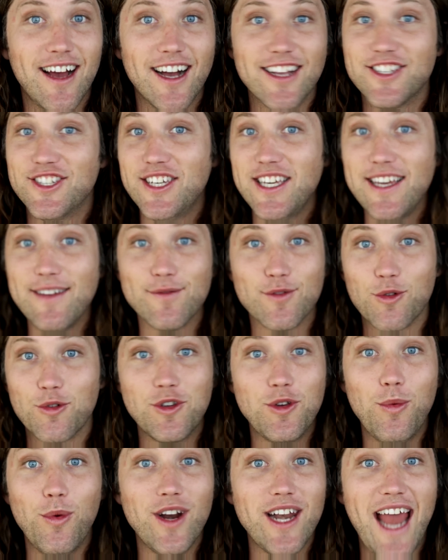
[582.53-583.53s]
achieved, or
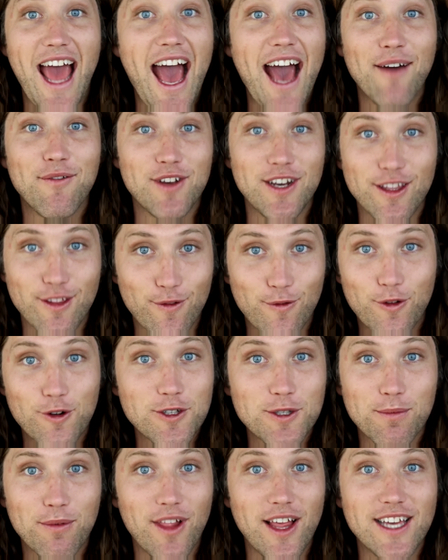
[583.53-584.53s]
you wouldn't have it in the
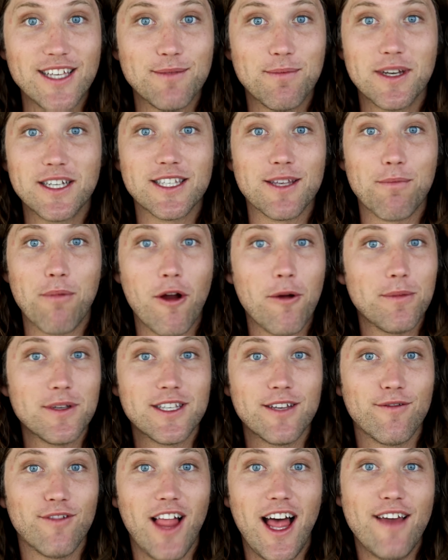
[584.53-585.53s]
first place, because the
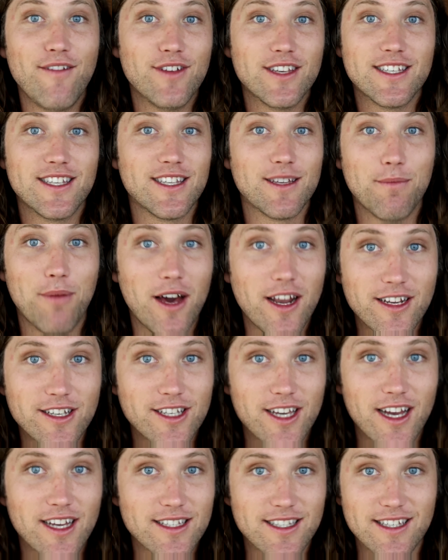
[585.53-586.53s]
purpose of life isn't to
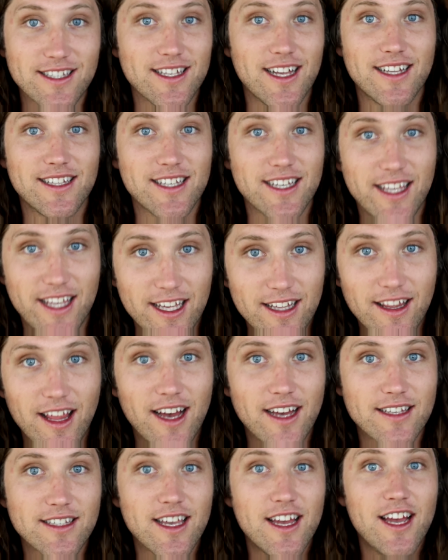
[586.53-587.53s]
punish us, it's not to kill
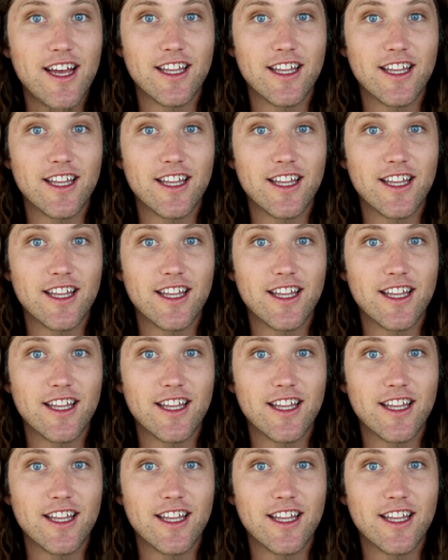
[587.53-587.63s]
us.